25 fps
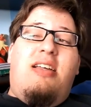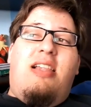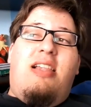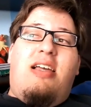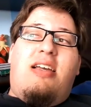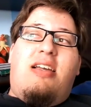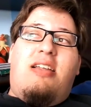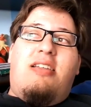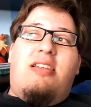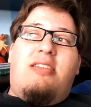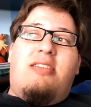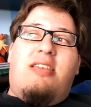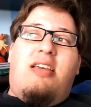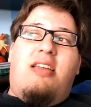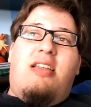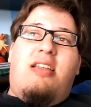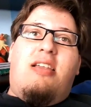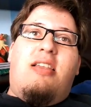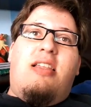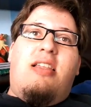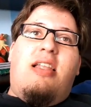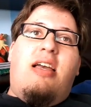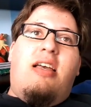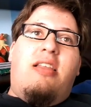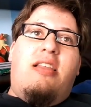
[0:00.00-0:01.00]
I just kind of
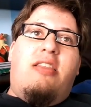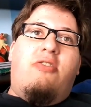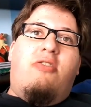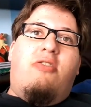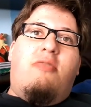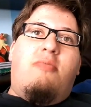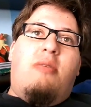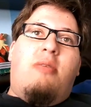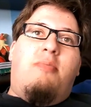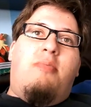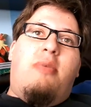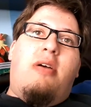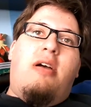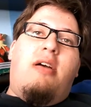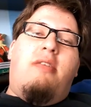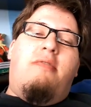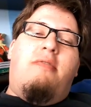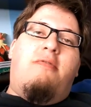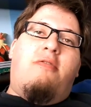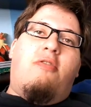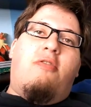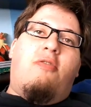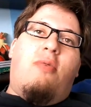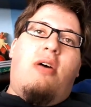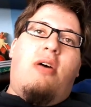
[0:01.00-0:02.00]
laid there on my bed
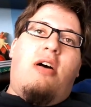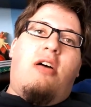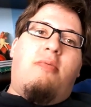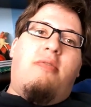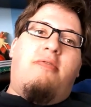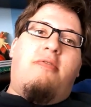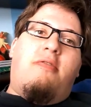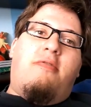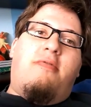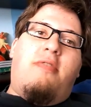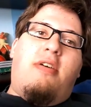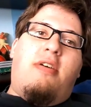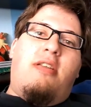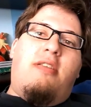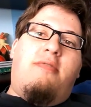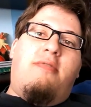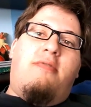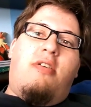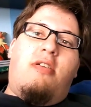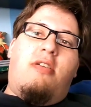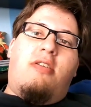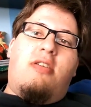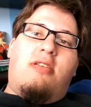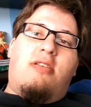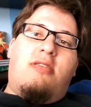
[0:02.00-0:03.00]
for a while before finally
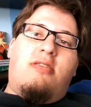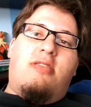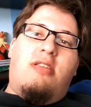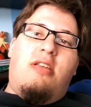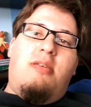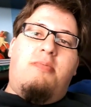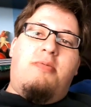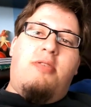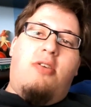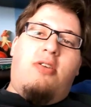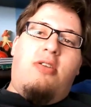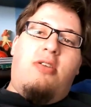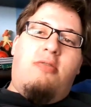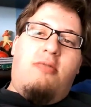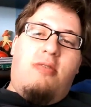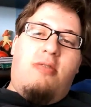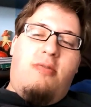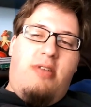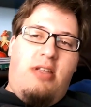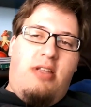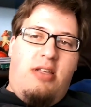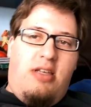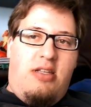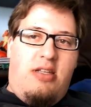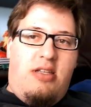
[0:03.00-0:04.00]
falling asleep, so I didn't
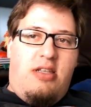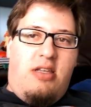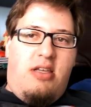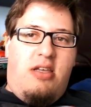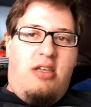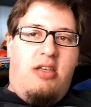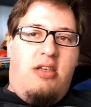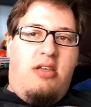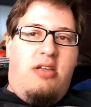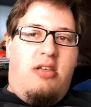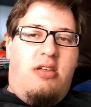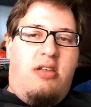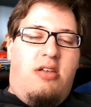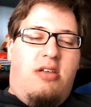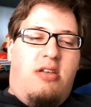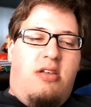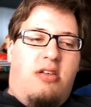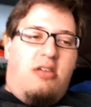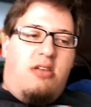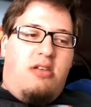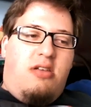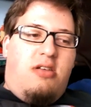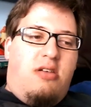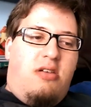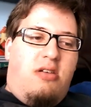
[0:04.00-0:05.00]
really get a
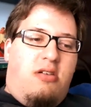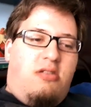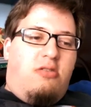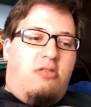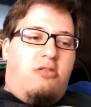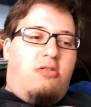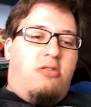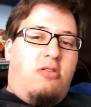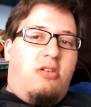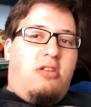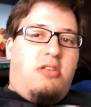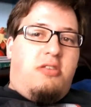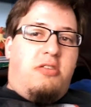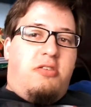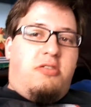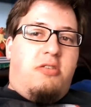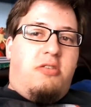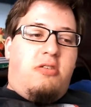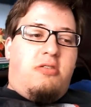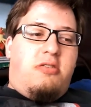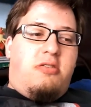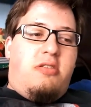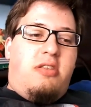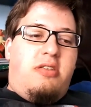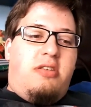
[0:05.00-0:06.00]
early
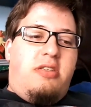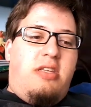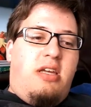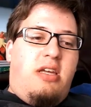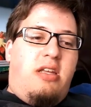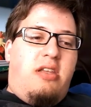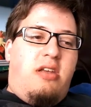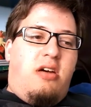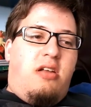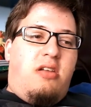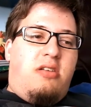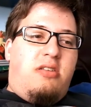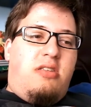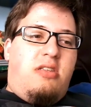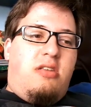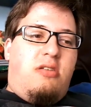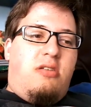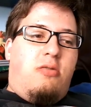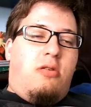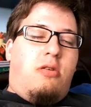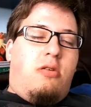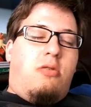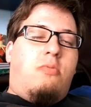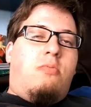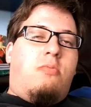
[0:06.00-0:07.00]
start to the day. Not
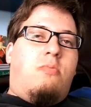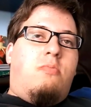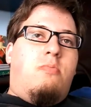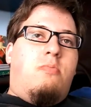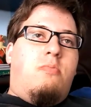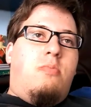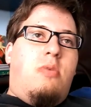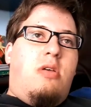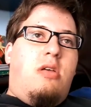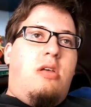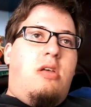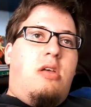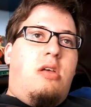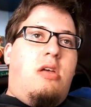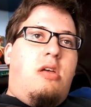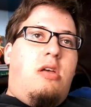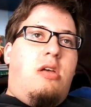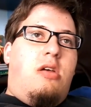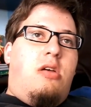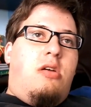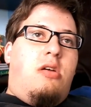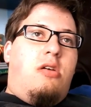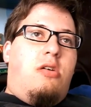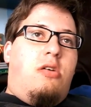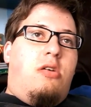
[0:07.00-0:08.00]
well,
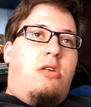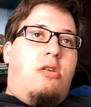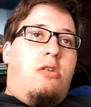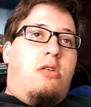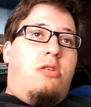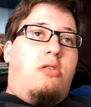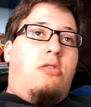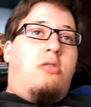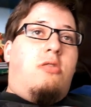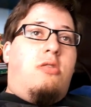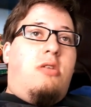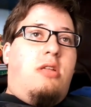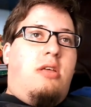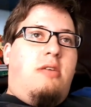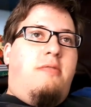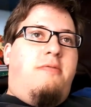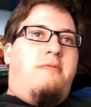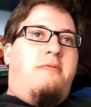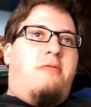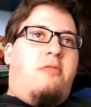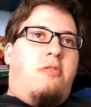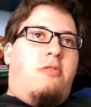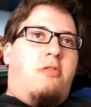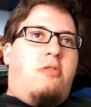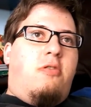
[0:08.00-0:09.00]
early
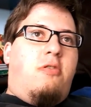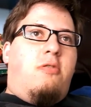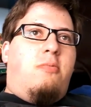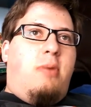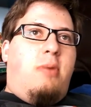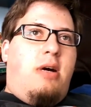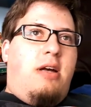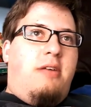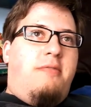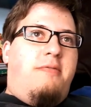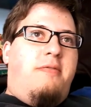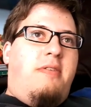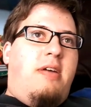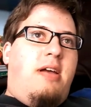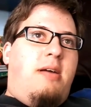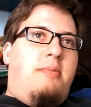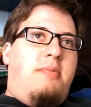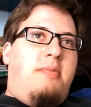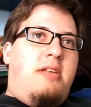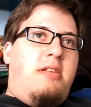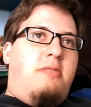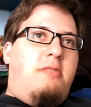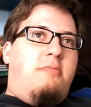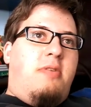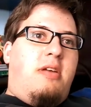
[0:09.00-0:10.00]
for my
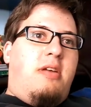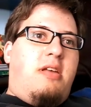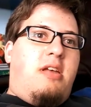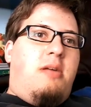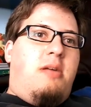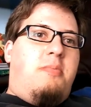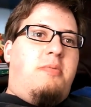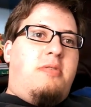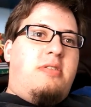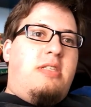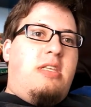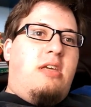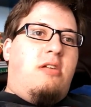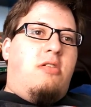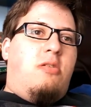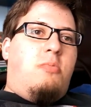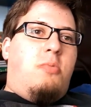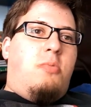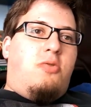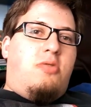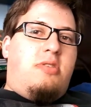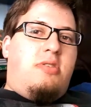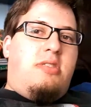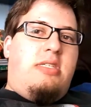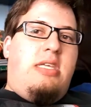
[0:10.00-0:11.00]
family. I didn't wake up until
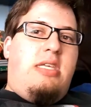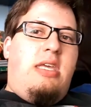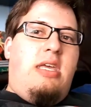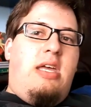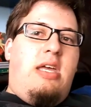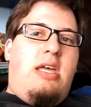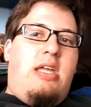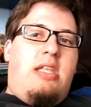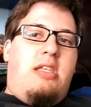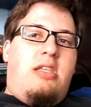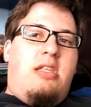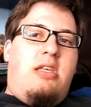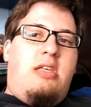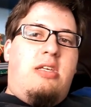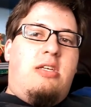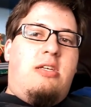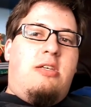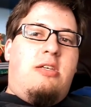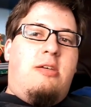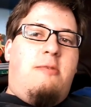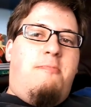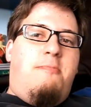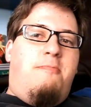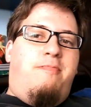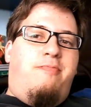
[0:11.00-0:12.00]
almost ten,
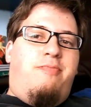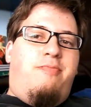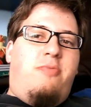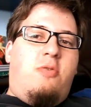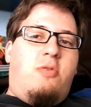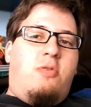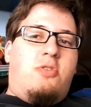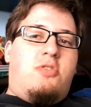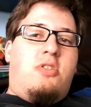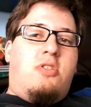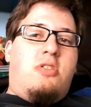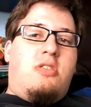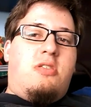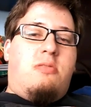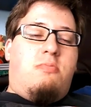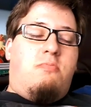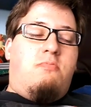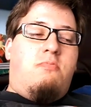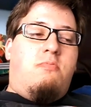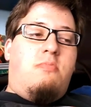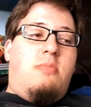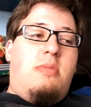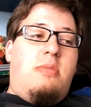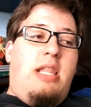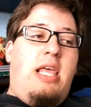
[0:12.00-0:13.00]
which is
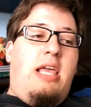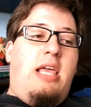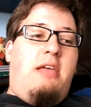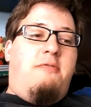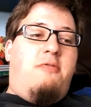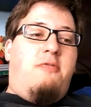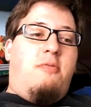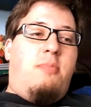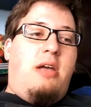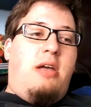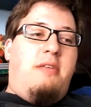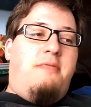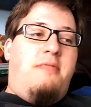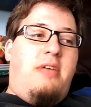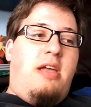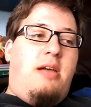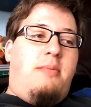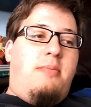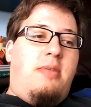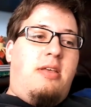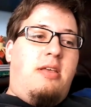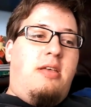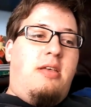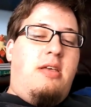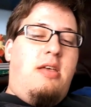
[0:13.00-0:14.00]
late for my
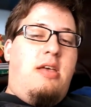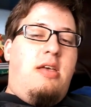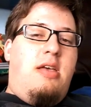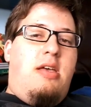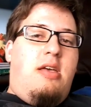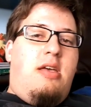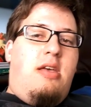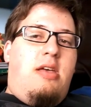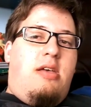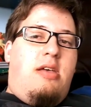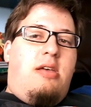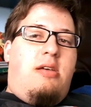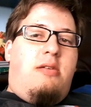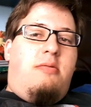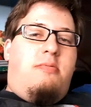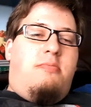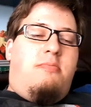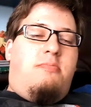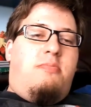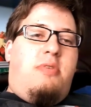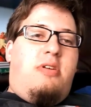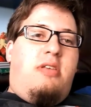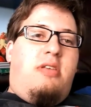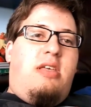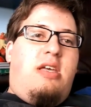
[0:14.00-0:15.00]
family.
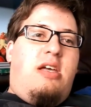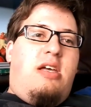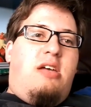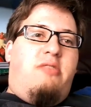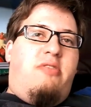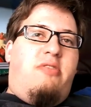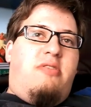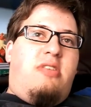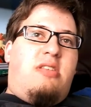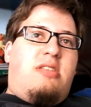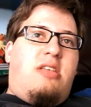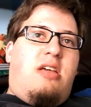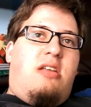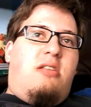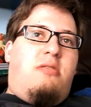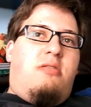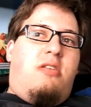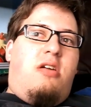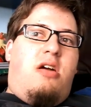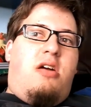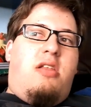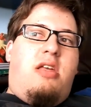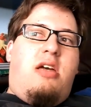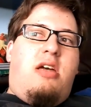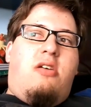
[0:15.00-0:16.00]
But yeah, we just kind of
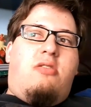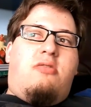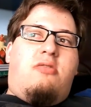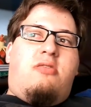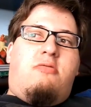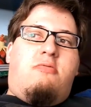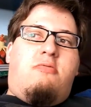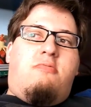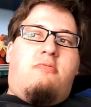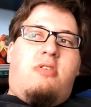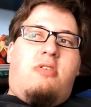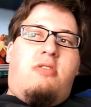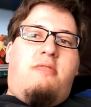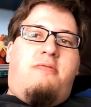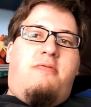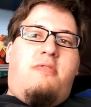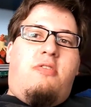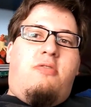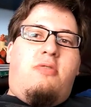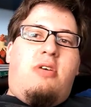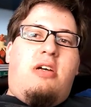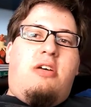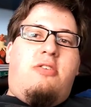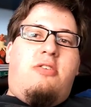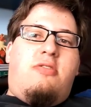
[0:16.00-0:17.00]
gone out and run a
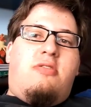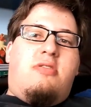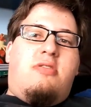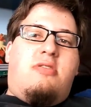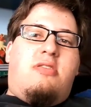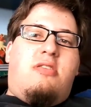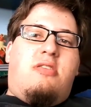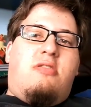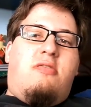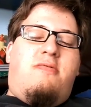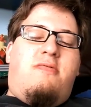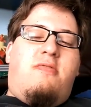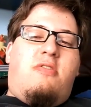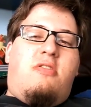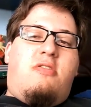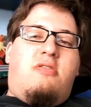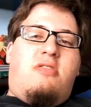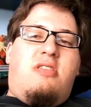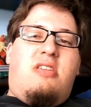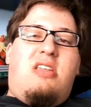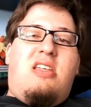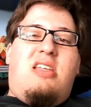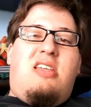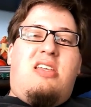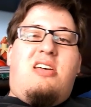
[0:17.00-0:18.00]
few errands so far
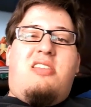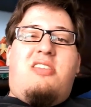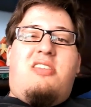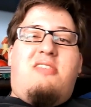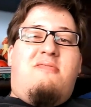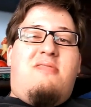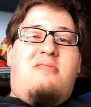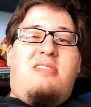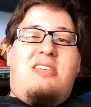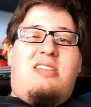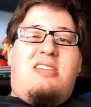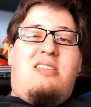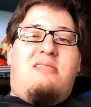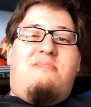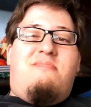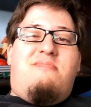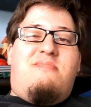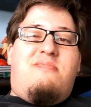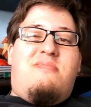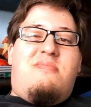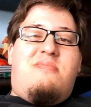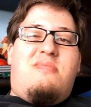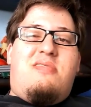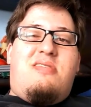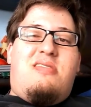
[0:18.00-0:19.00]
today. Nothing really
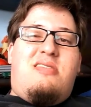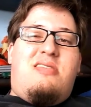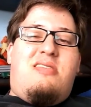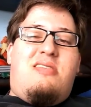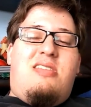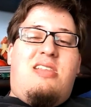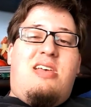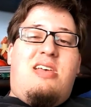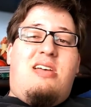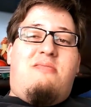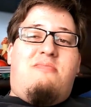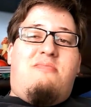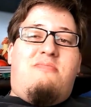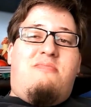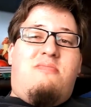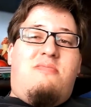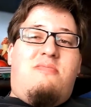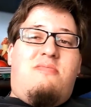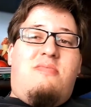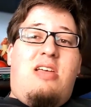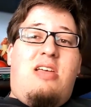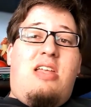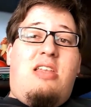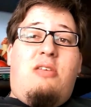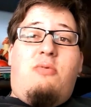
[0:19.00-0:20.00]
that
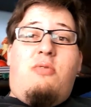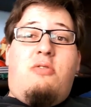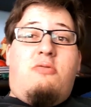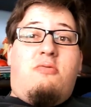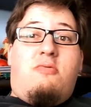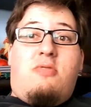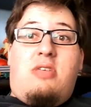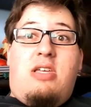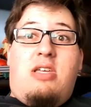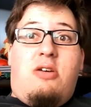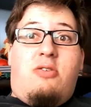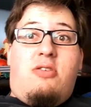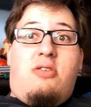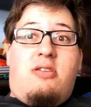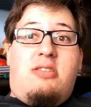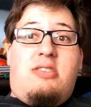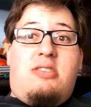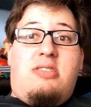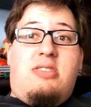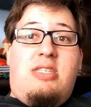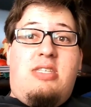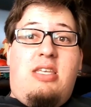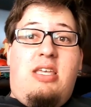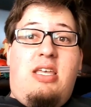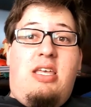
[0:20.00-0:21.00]
anyone would care to
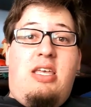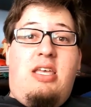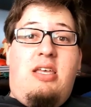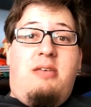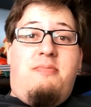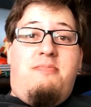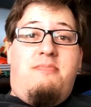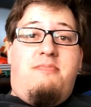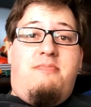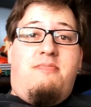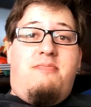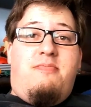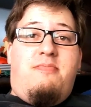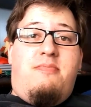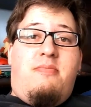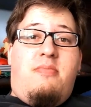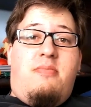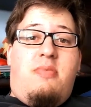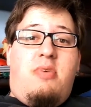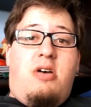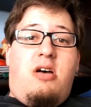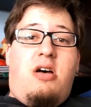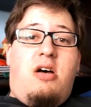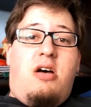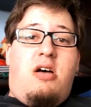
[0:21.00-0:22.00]
see
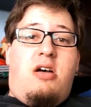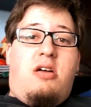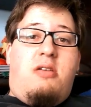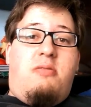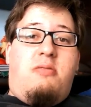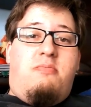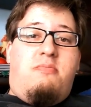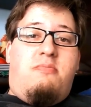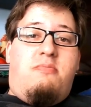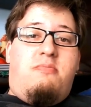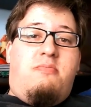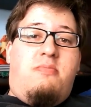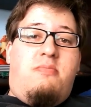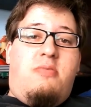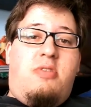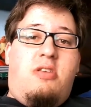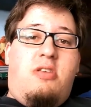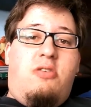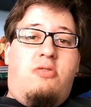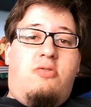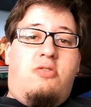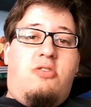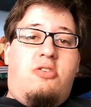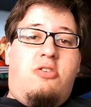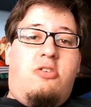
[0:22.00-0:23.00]
on
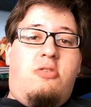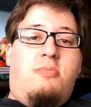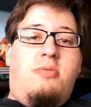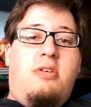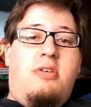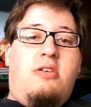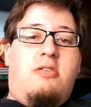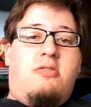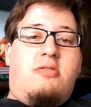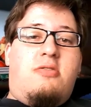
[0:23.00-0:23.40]
YouTube here.